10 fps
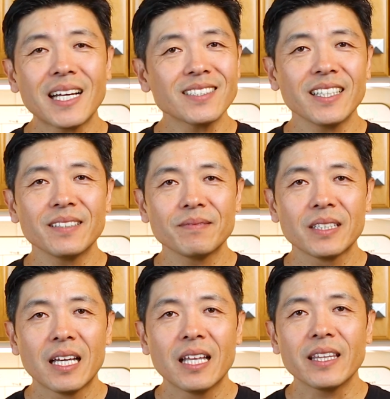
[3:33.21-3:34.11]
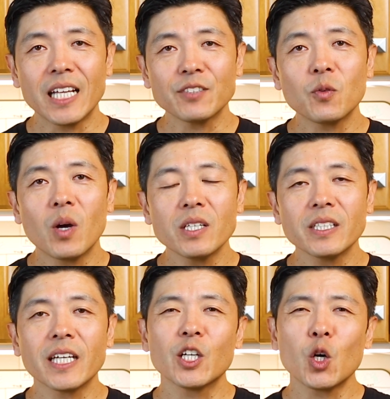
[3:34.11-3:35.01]
That's it. Thanks for
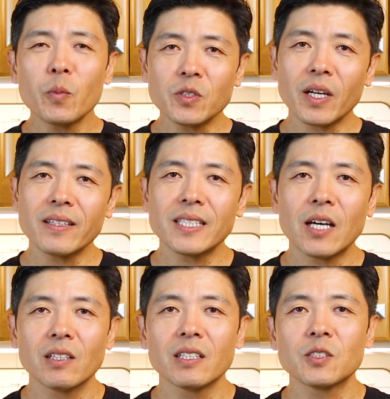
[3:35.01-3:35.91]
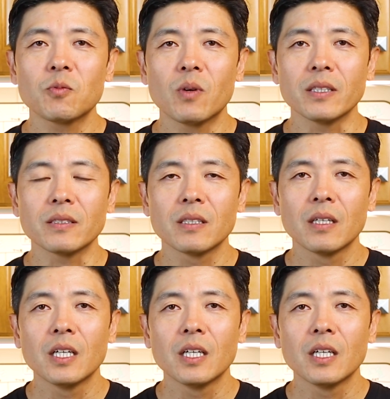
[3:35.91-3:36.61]
watching, and I hope you try this out at least once.